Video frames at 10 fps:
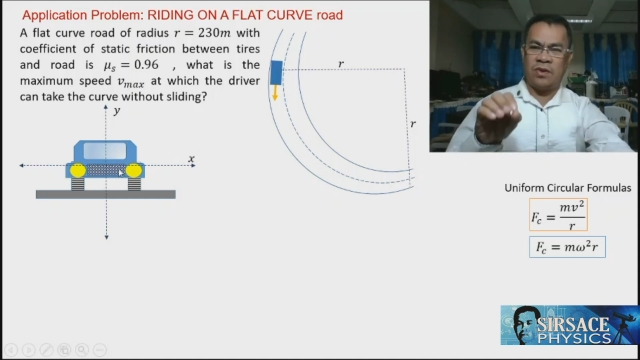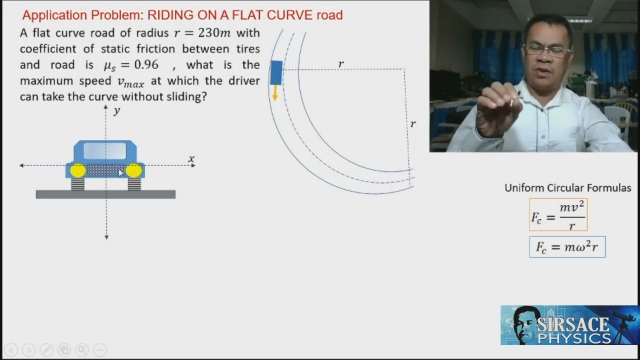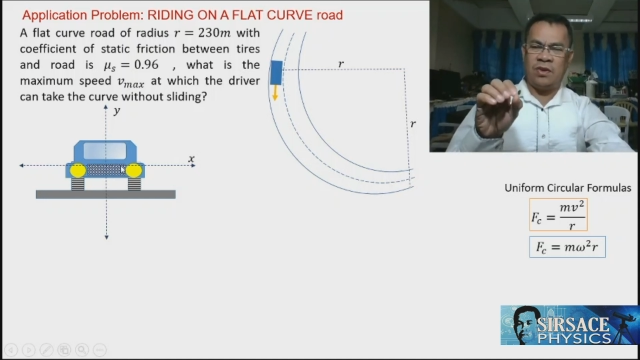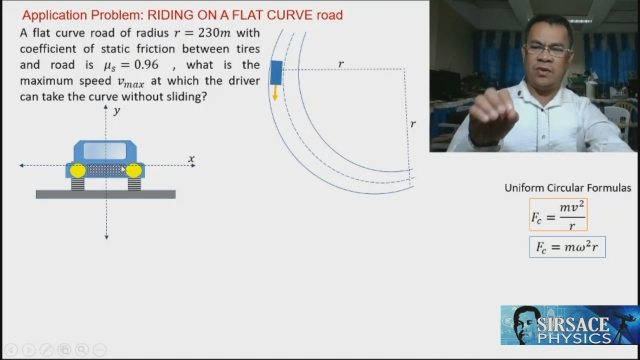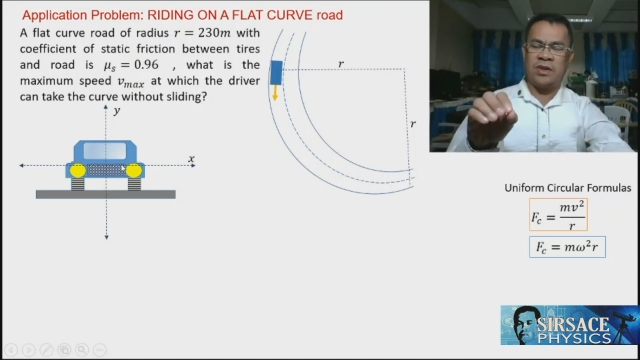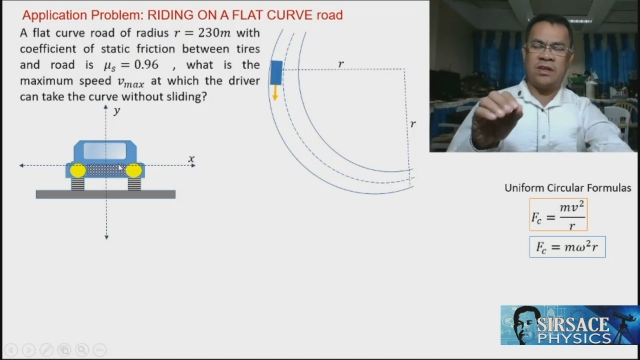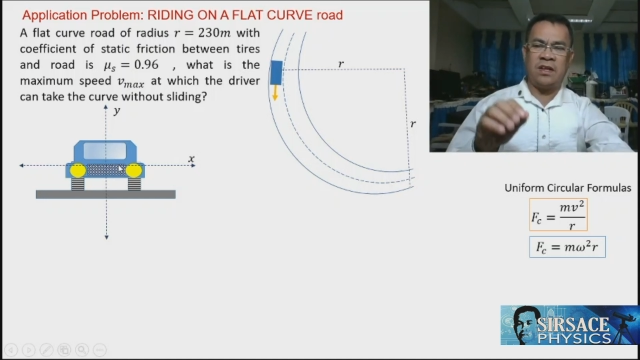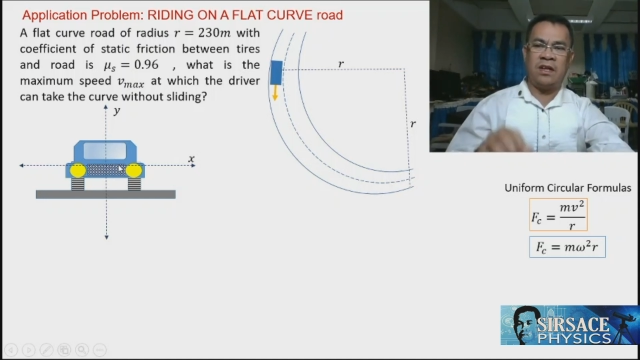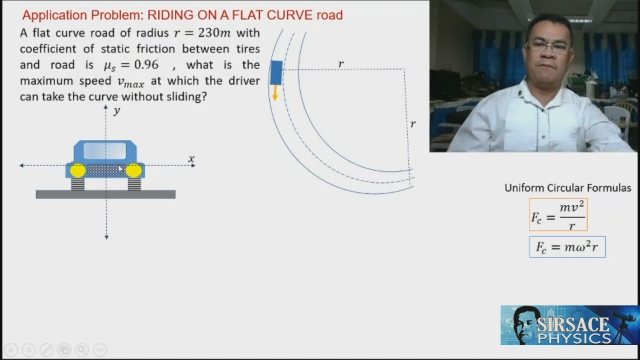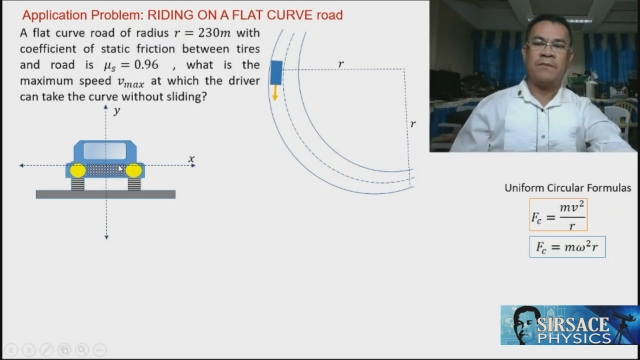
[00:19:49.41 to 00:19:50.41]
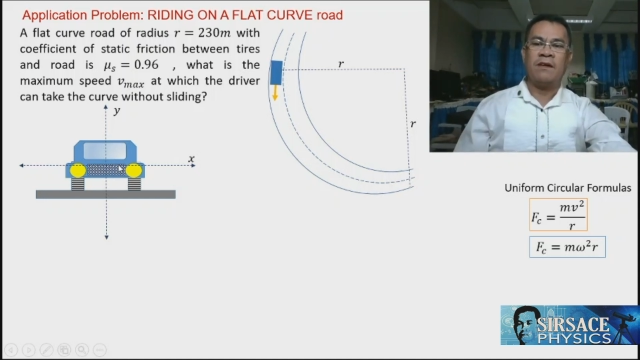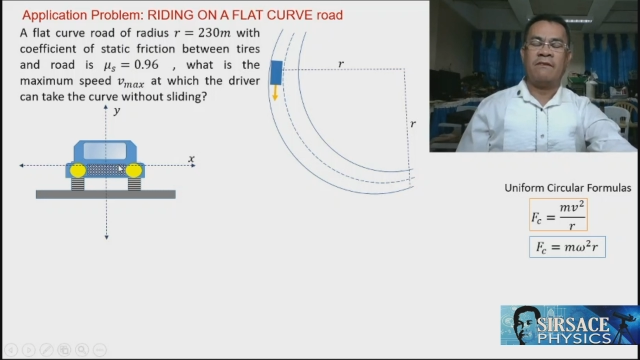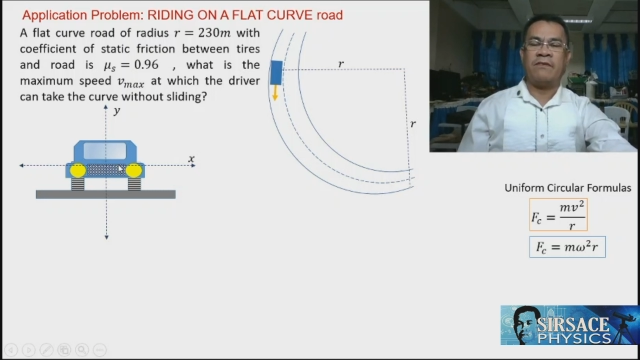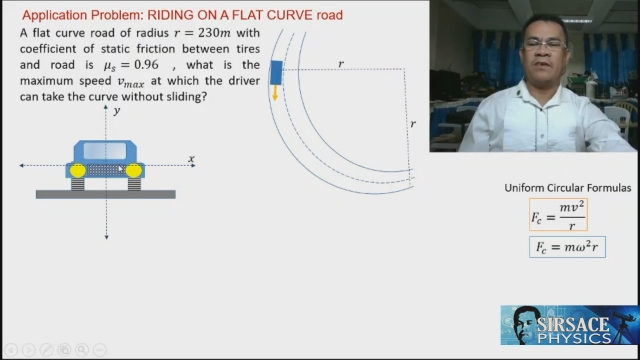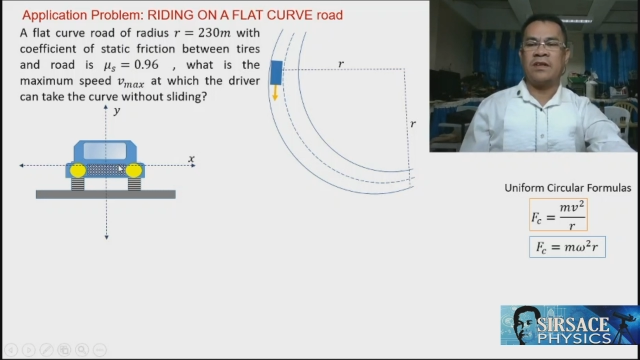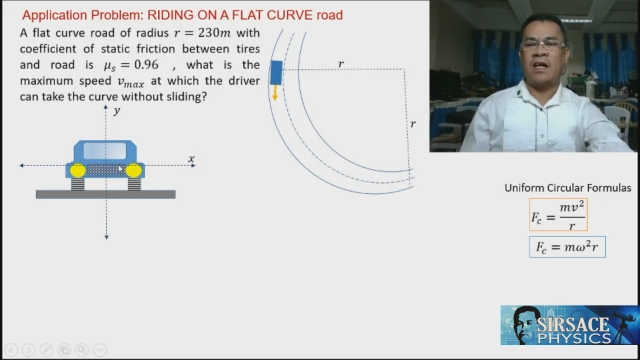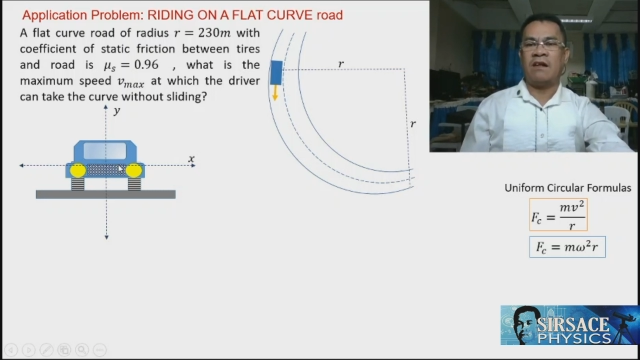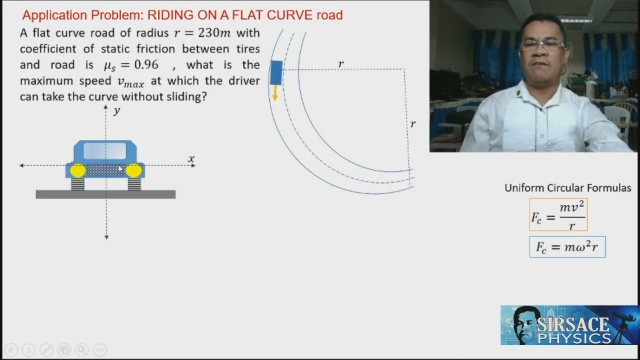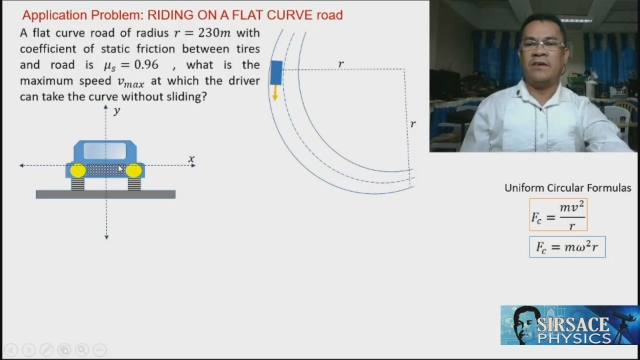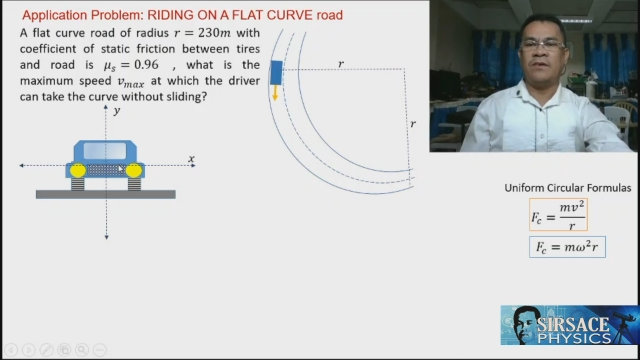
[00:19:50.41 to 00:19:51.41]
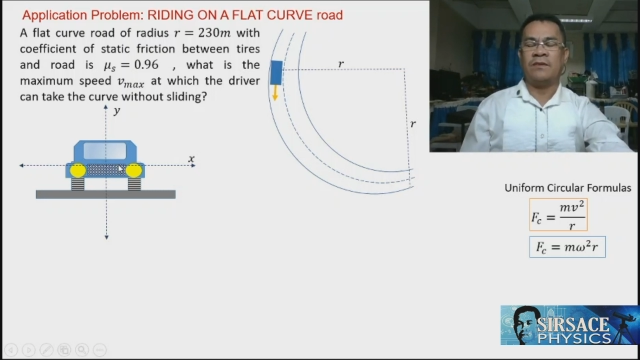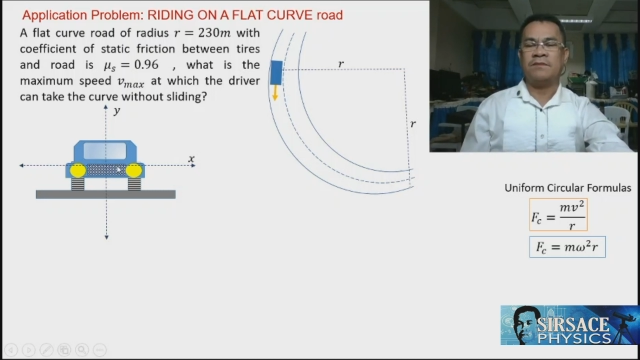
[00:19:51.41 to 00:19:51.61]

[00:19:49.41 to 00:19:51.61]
use the frontal view.